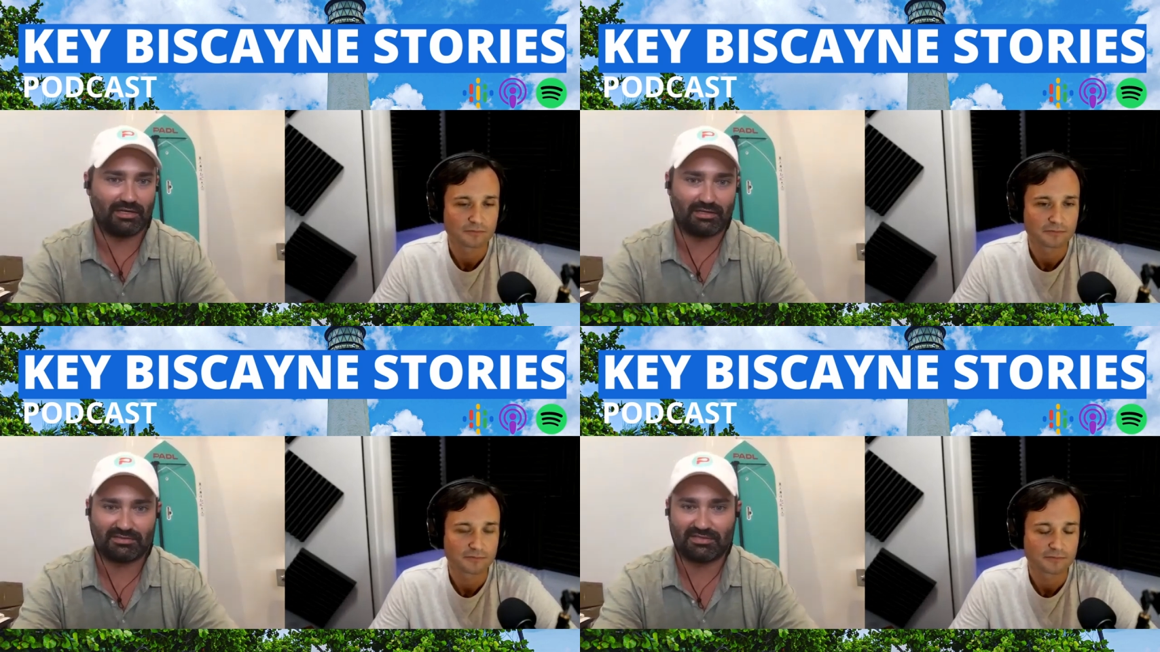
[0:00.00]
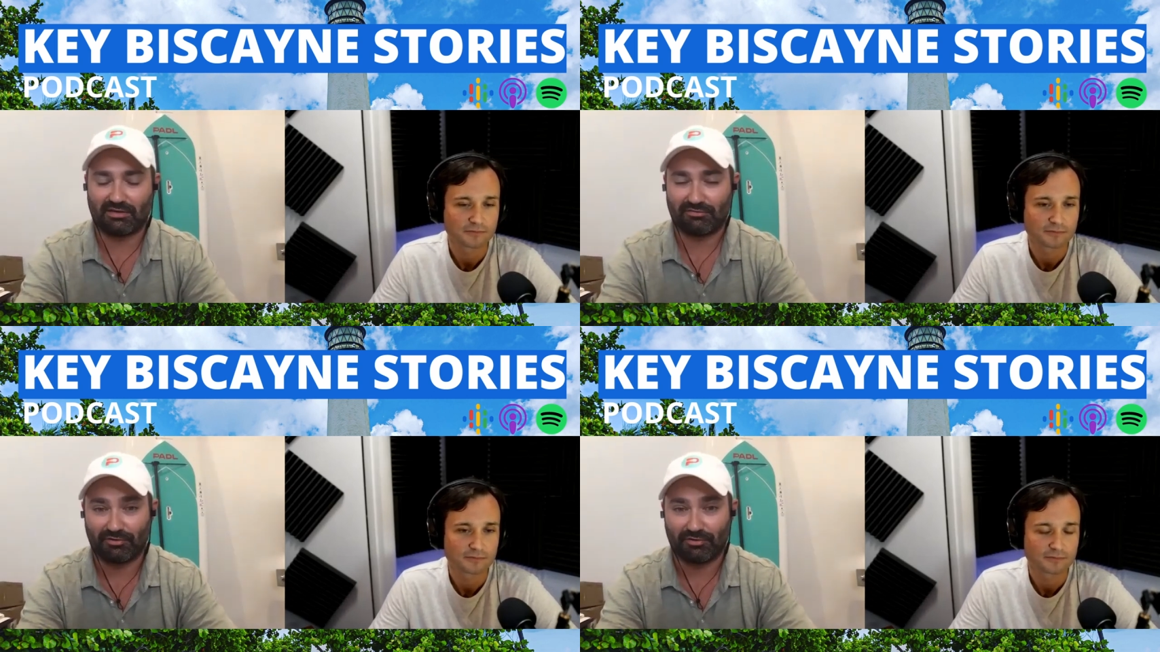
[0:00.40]
Speaker 1: uh,
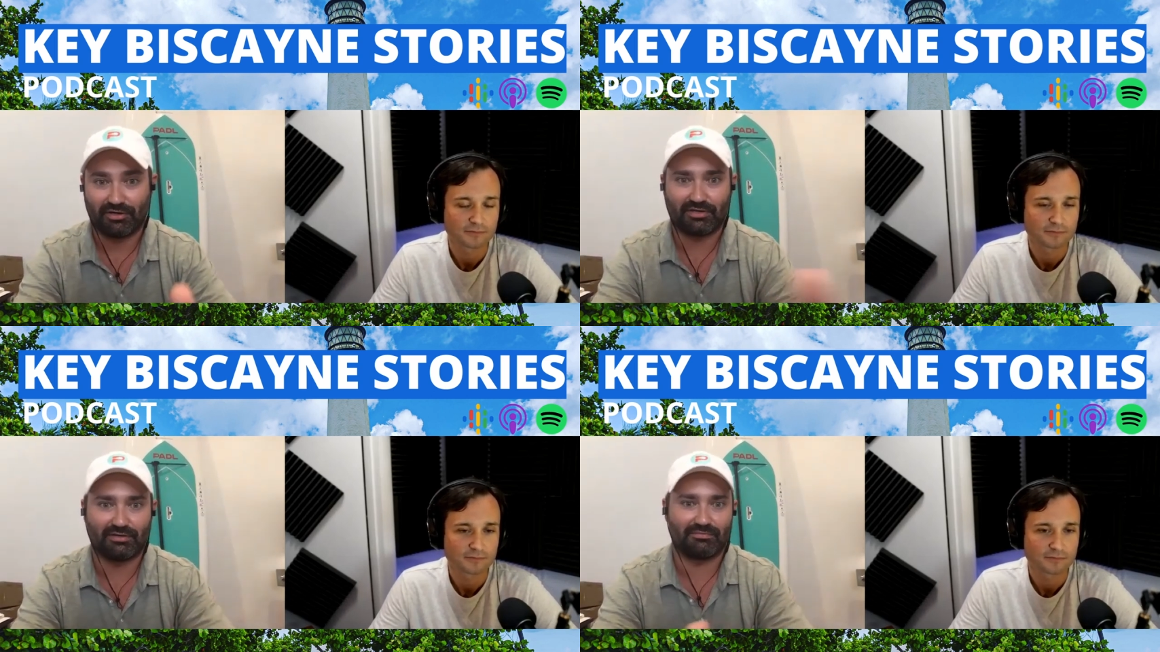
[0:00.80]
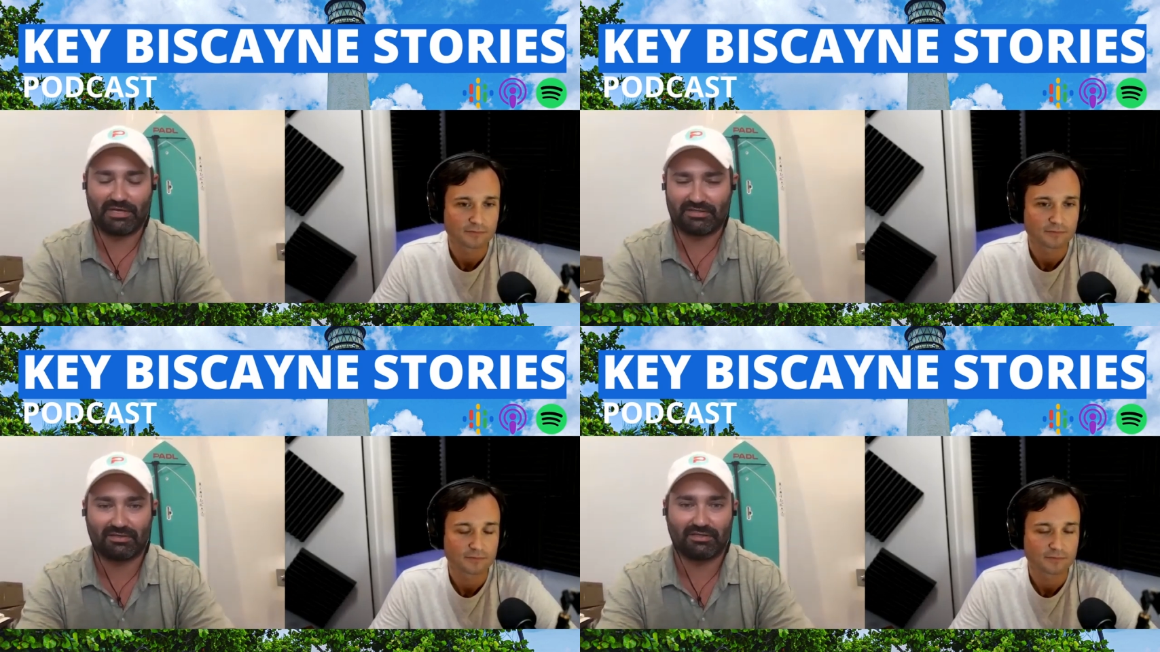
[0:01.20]
state of Florida,
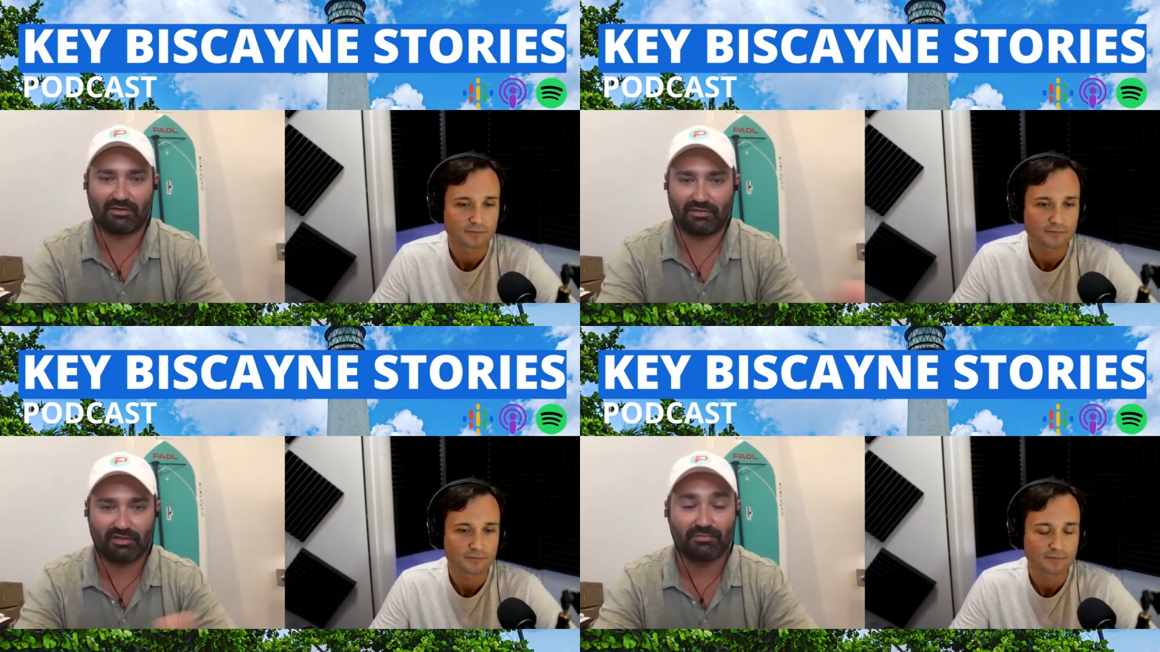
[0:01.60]
basically all the